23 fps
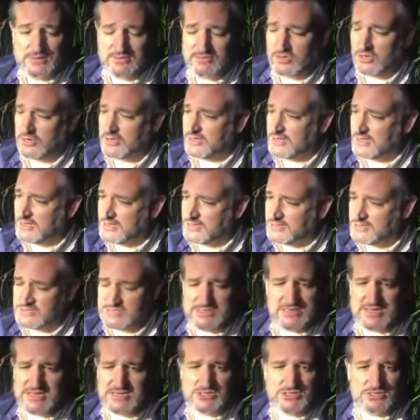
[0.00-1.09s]
We've already gone to
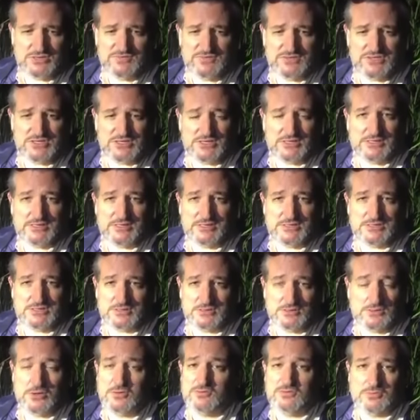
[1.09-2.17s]
detention facilities
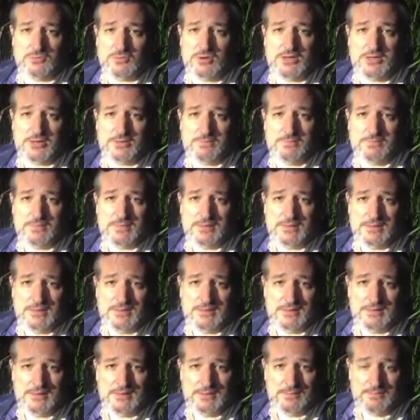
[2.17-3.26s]
that are overrun,
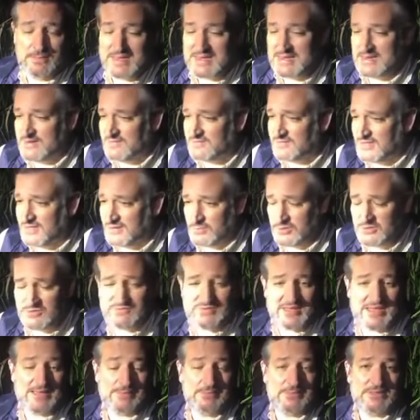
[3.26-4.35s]
many of them with
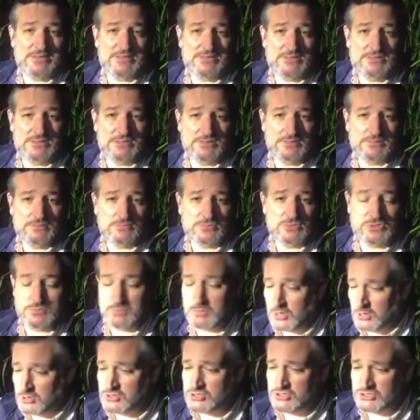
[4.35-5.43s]
families,
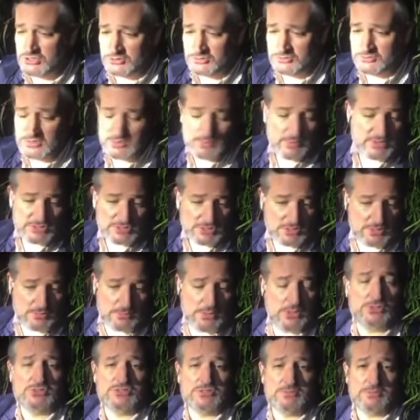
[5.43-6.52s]
small children. We saw
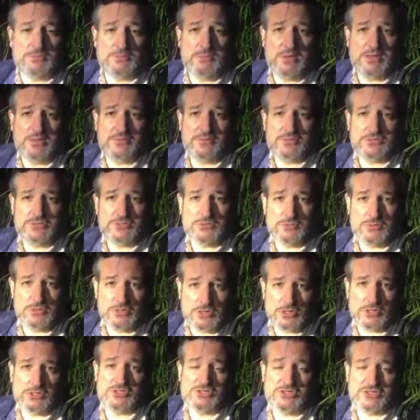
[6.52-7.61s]
multiple mothers who were
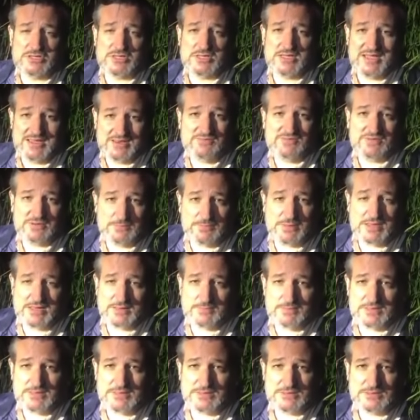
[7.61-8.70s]
nursing infant
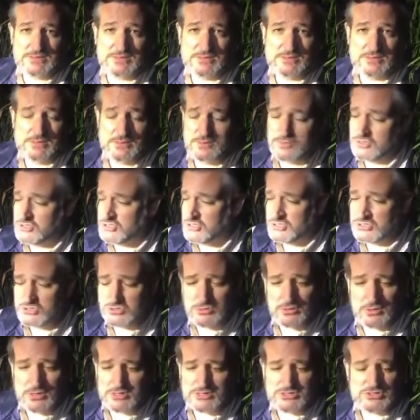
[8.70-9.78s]
babies who had just
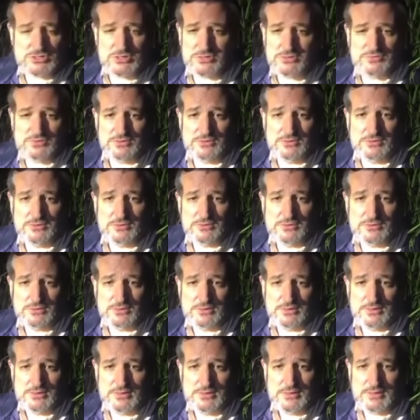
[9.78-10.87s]
crossed over
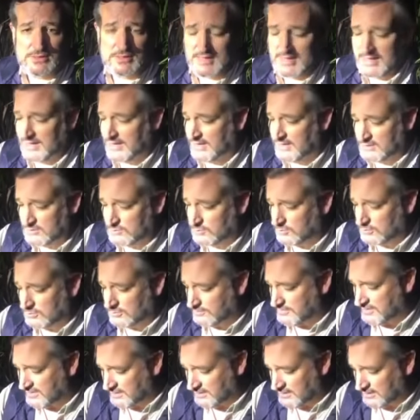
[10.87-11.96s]
and were
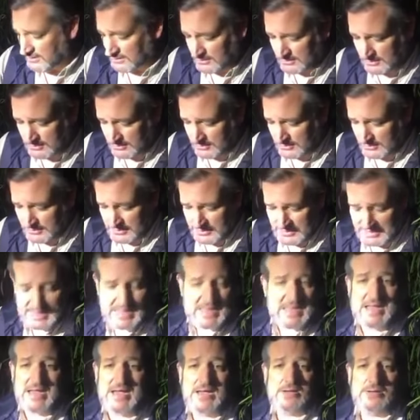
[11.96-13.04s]
being
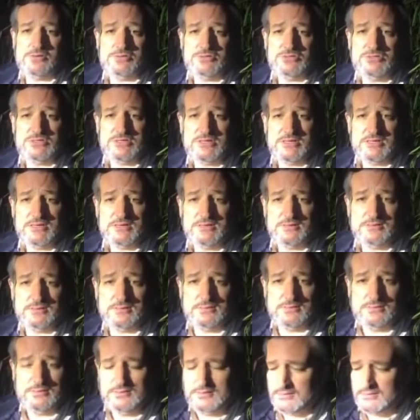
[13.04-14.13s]
housed in